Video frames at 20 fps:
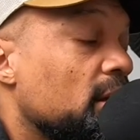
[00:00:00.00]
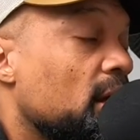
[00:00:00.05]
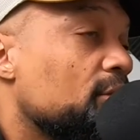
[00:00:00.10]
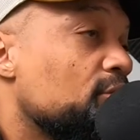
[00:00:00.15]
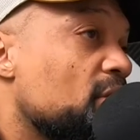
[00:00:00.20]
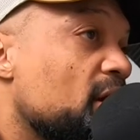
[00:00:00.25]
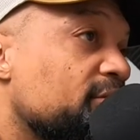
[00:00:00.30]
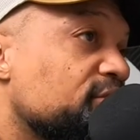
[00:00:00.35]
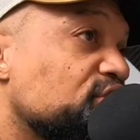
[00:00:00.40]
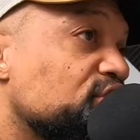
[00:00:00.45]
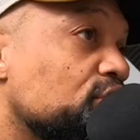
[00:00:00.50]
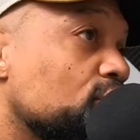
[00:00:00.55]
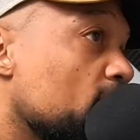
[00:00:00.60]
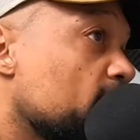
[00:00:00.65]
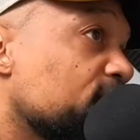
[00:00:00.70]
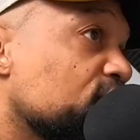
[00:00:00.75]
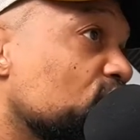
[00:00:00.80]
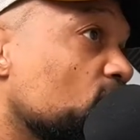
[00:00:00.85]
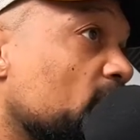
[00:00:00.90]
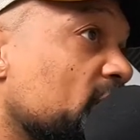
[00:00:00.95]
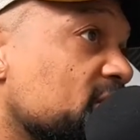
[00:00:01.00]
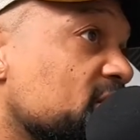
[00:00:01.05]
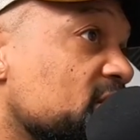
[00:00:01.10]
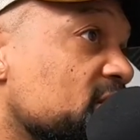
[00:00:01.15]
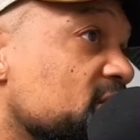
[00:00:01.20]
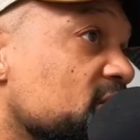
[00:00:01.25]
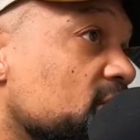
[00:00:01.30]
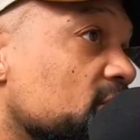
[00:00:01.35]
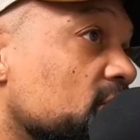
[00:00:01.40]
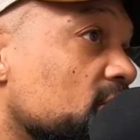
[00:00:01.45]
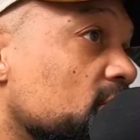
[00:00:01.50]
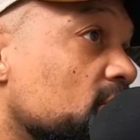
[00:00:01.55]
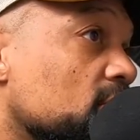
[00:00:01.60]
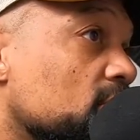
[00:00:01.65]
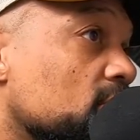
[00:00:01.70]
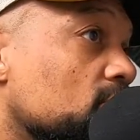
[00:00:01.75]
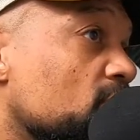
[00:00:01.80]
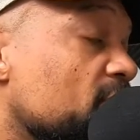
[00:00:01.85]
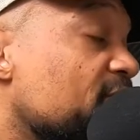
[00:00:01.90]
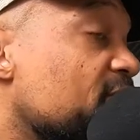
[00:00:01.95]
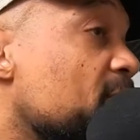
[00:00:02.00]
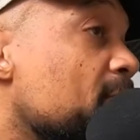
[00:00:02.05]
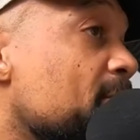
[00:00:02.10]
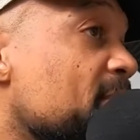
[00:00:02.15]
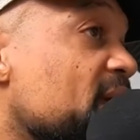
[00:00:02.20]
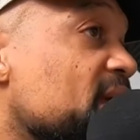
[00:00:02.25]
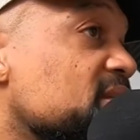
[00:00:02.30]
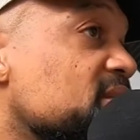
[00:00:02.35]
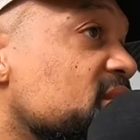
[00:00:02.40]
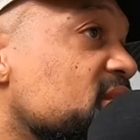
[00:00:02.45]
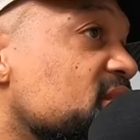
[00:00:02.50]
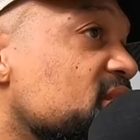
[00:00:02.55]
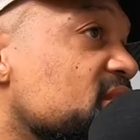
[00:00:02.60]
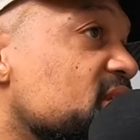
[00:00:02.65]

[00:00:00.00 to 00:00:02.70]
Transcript: and you have a you have a showout season. You have an amazing